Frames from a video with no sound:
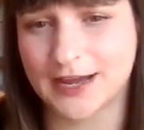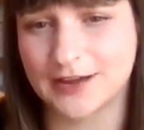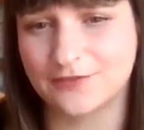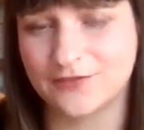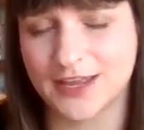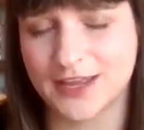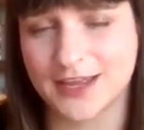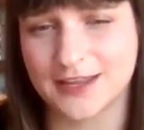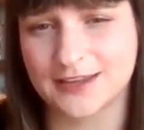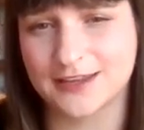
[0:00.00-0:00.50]
have
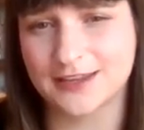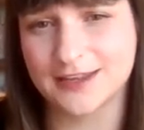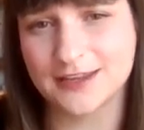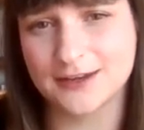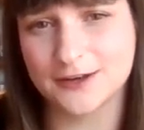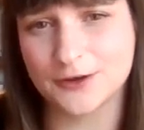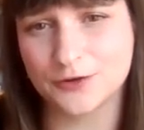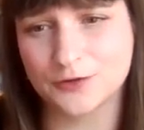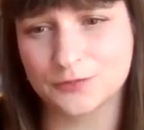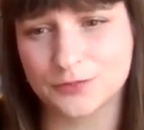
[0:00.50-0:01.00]
a
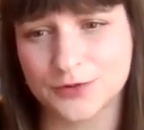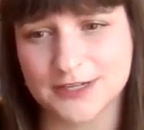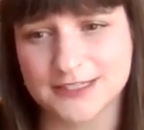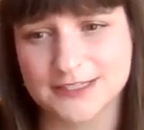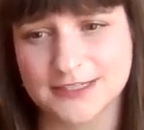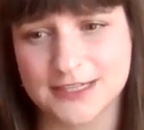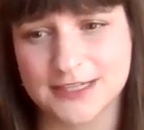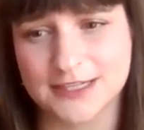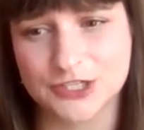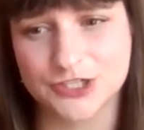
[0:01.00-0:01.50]
keynote
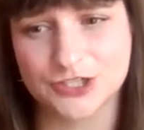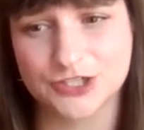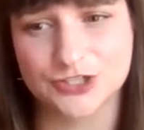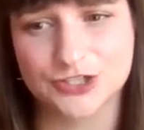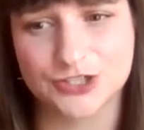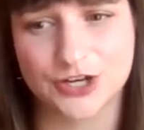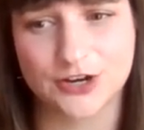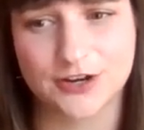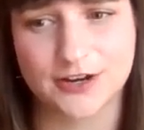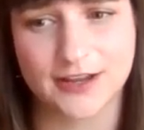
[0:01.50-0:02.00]
presentation
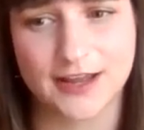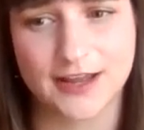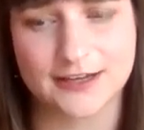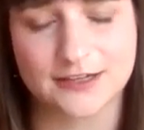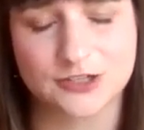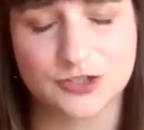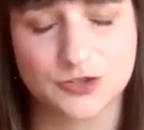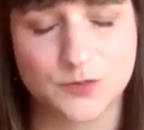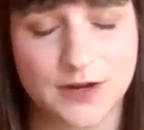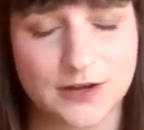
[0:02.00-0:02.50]
starting
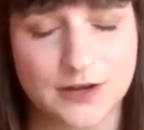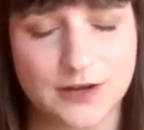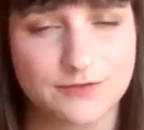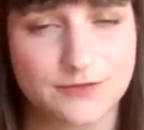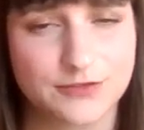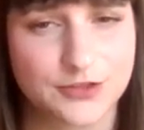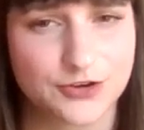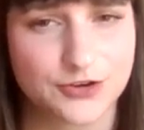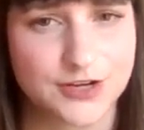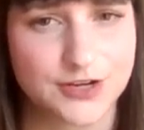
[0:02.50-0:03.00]
at
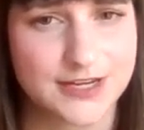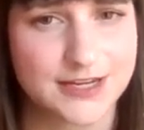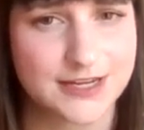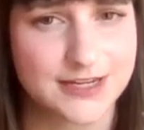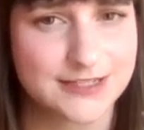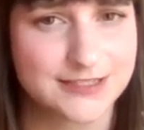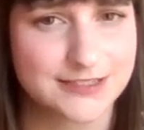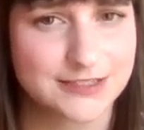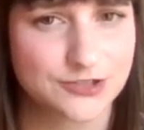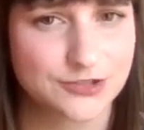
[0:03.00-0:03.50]
12:30
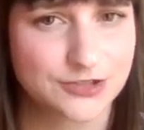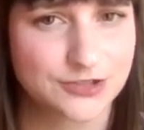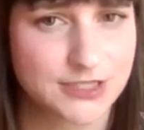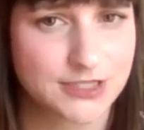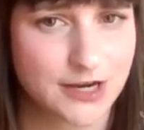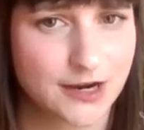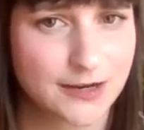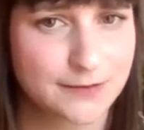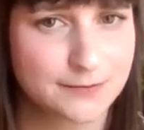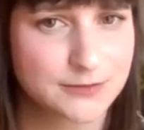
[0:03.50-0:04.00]
Eastern
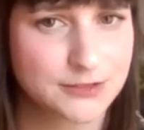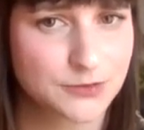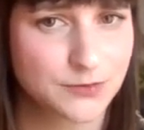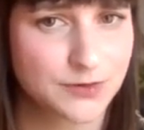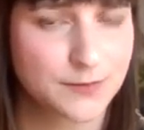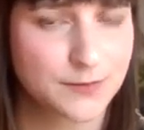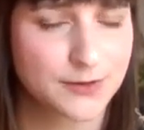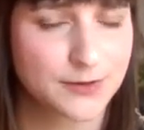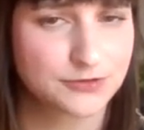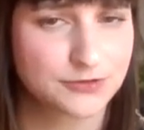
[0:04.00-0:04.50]
time, so
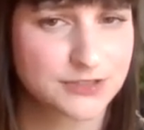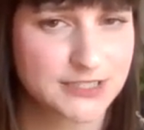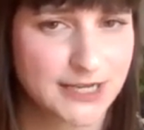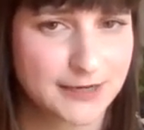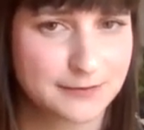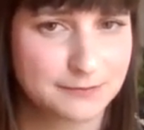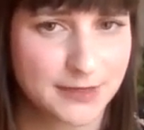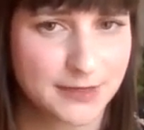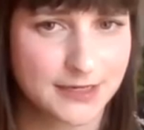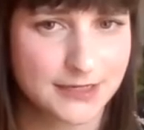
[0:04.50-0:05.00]
in about
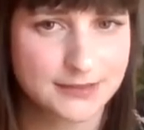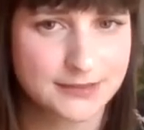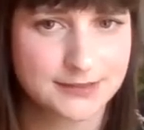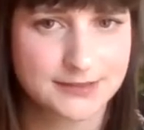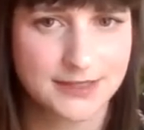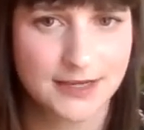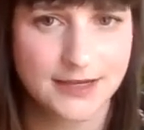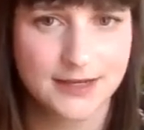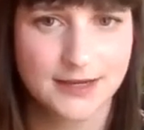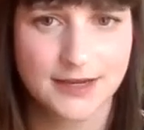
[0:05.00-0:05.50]
10
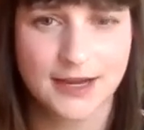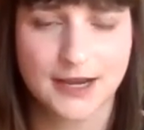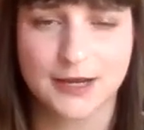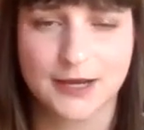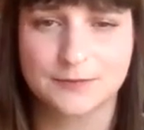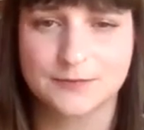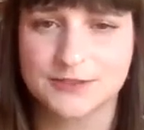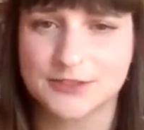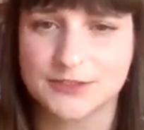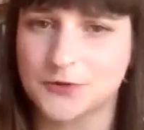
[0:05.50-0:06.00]
minutes.
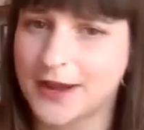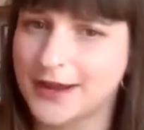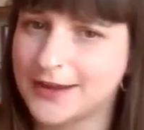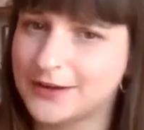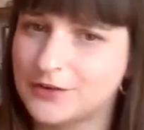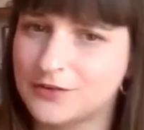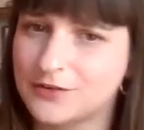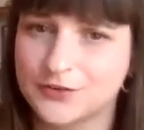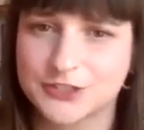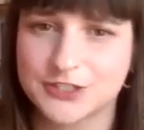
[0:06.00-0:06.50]
So
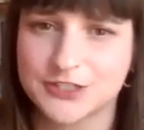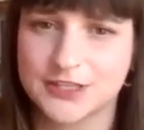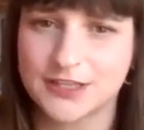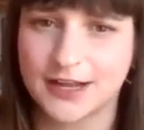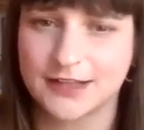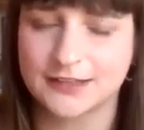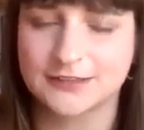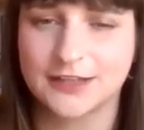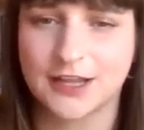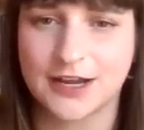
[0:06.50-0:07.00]
head over to
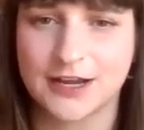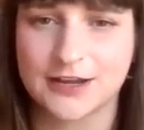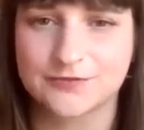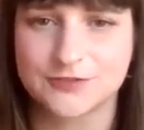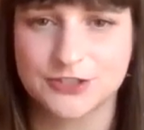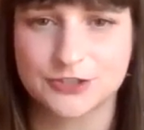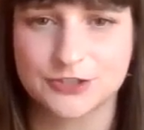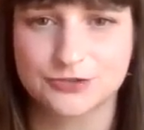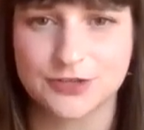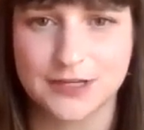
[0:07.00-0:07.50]
that live
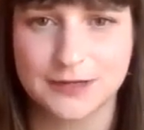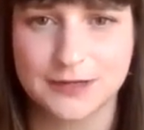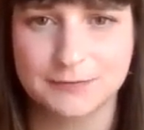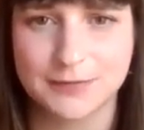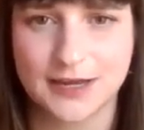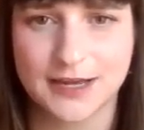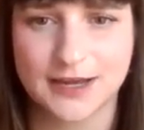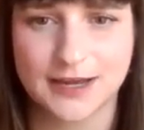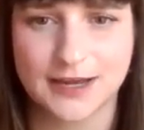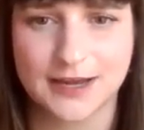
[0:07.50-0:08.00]
stream
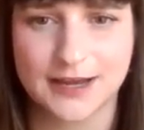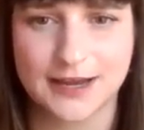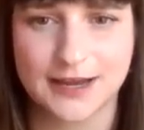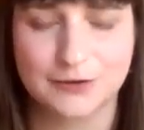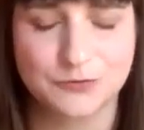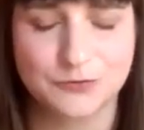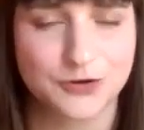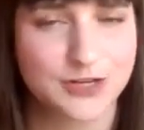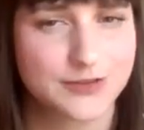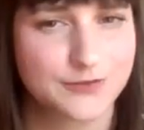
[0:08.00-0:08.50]

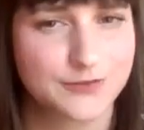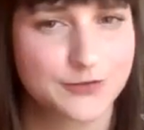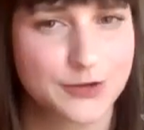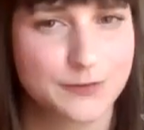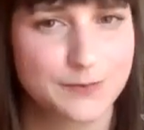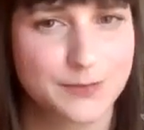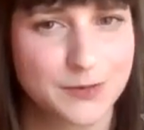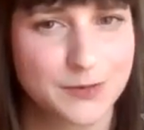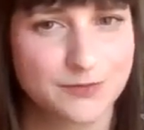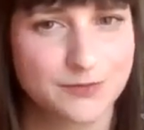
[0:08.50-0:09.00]
and we'll give you
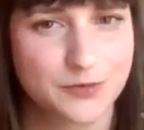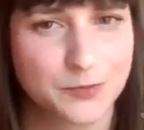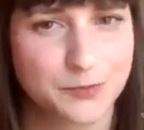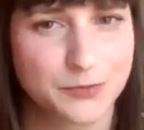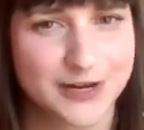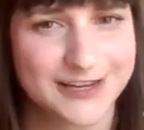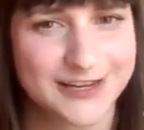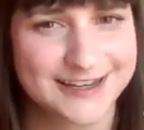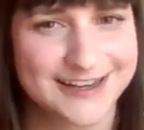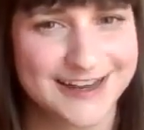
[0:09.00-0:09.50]
a bit of a
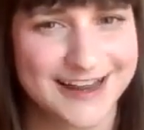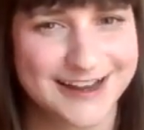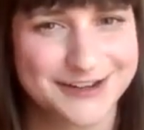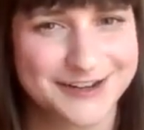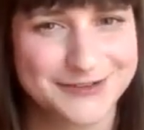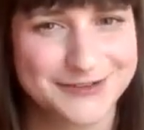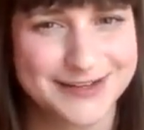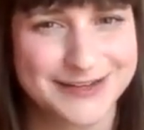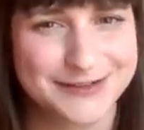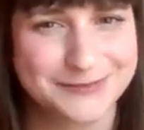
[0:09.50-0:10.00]
break
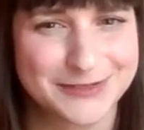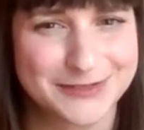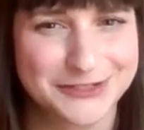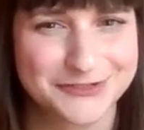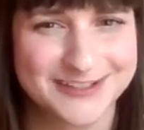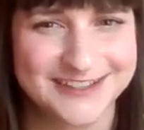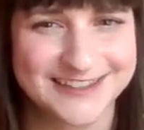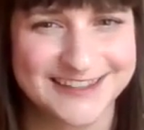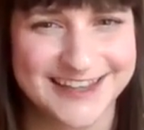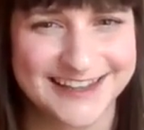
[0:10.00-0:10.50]
now in
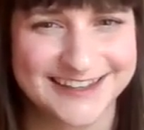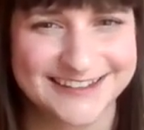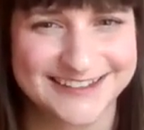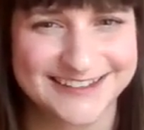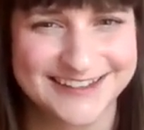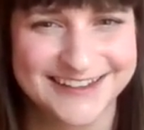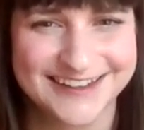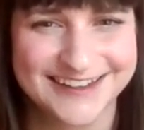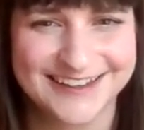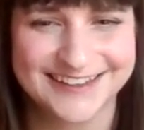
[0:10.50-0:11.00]
between
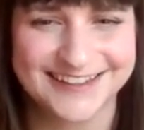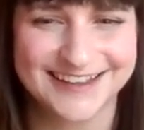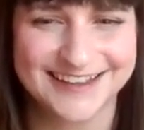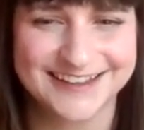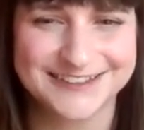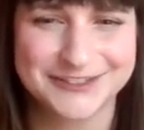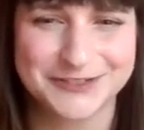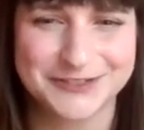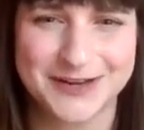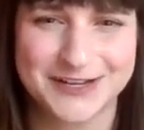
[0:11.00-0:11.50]
then.
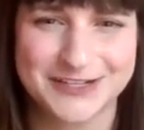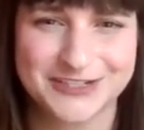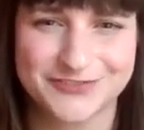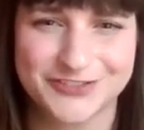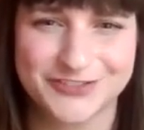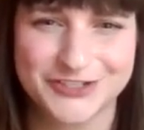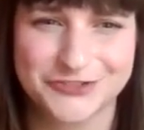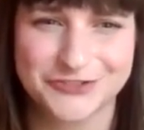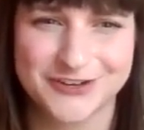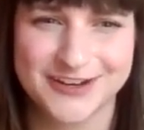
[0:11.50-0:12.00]
Thanks so much
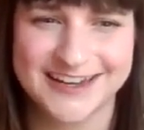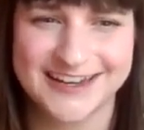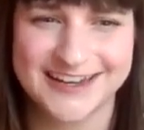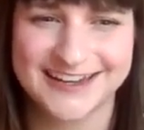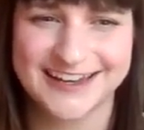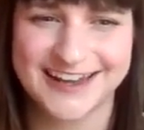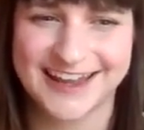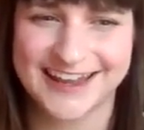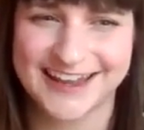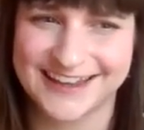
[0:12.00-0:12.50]
for
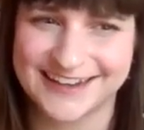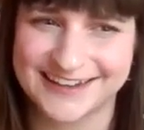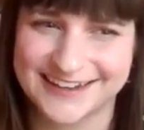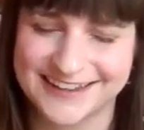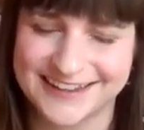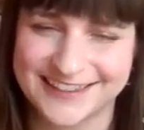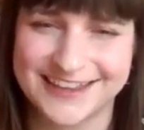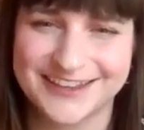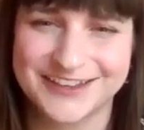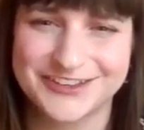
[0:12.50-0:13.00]
joining,
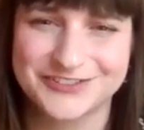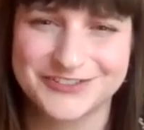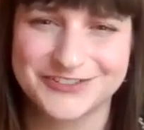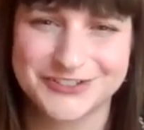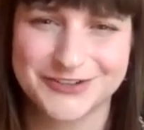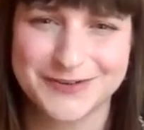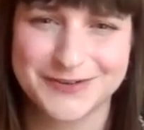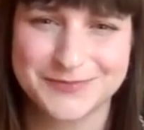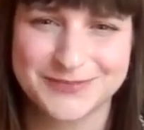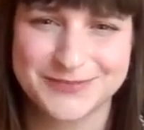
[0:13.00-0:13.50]
and thank you
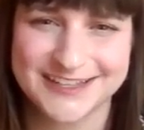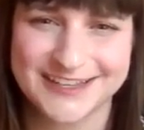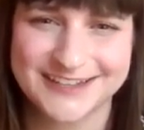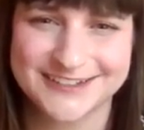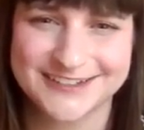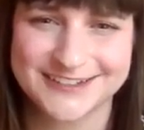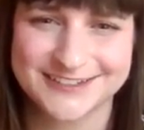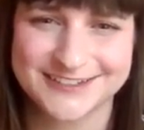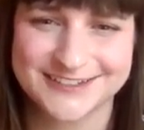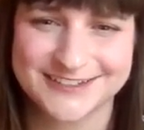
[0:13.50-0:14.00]
to our
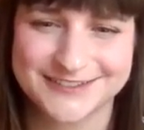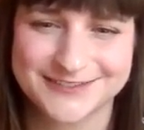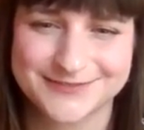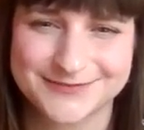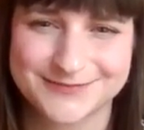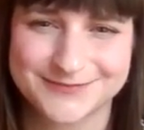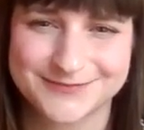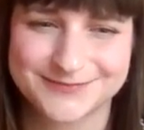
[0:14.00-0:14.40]
presenters.